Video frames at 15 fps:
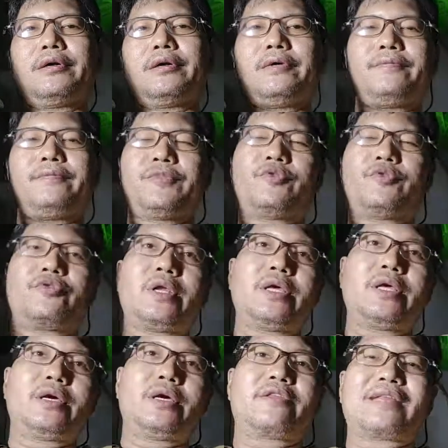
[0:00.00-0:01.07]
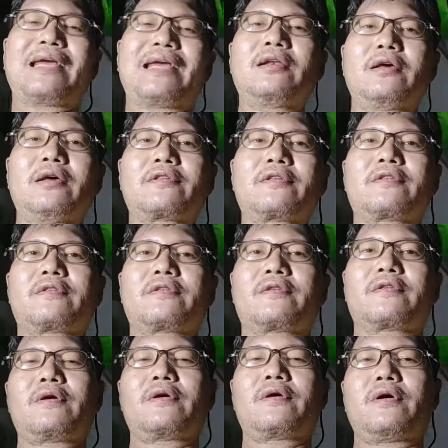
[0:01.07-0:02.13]
usually a stainless
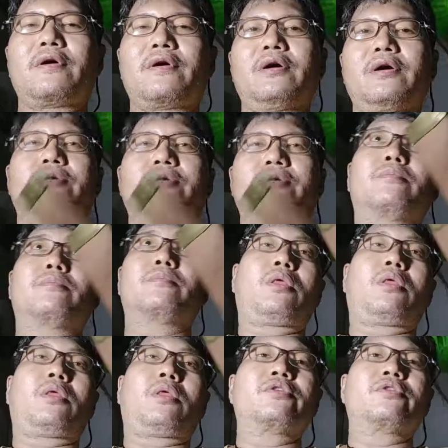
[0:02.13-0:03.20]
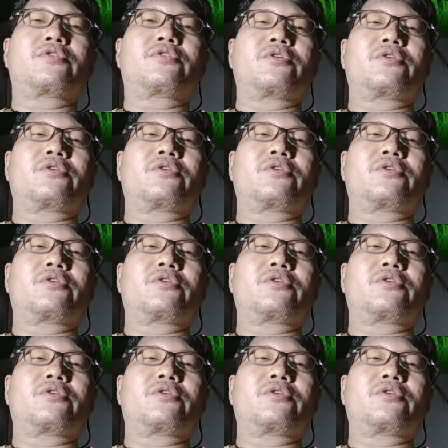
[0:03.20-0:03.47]
or bronze or